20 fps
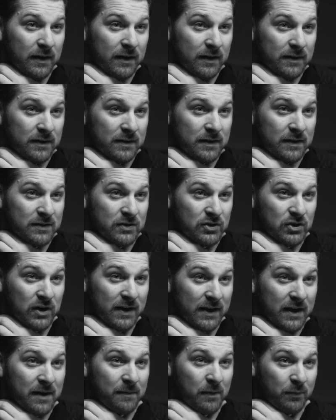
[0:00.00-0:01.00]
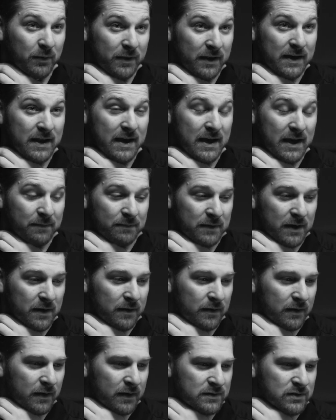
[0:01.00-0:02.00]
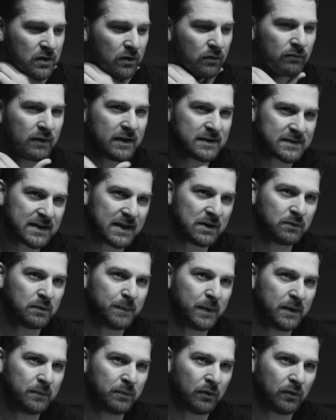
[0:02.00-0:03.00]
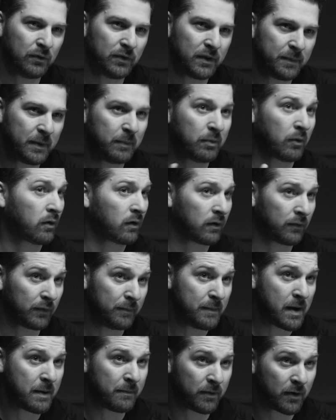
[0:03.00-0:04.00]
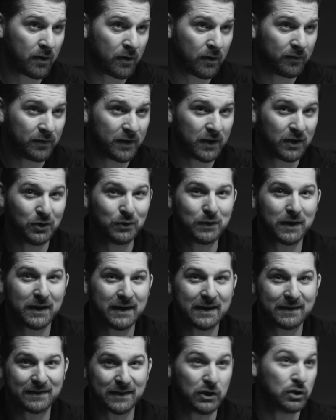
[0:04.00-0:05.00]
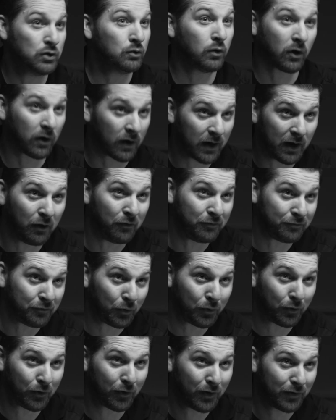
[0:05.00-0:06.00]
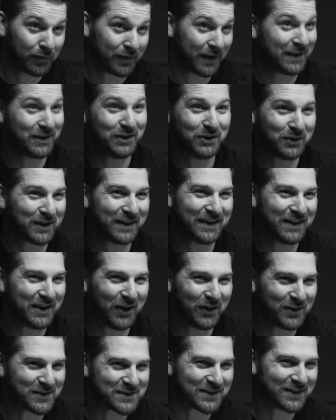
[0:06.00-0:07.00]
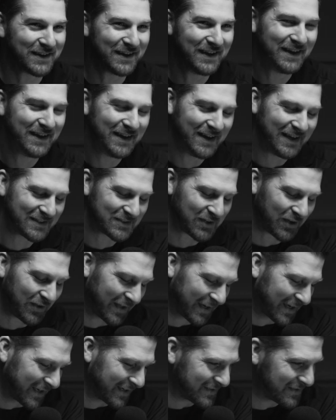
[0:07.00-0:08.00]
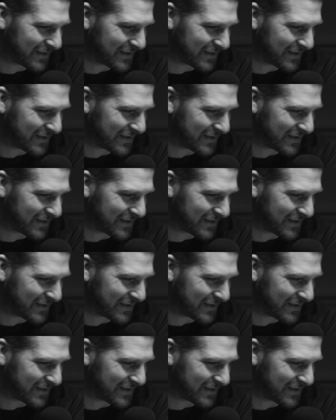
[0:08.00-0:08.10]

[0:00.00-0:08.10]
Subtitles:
Is trying to come up with a name that is going to resonate with people, that people are going to remember, that you can get the URL for, that it's all that kind of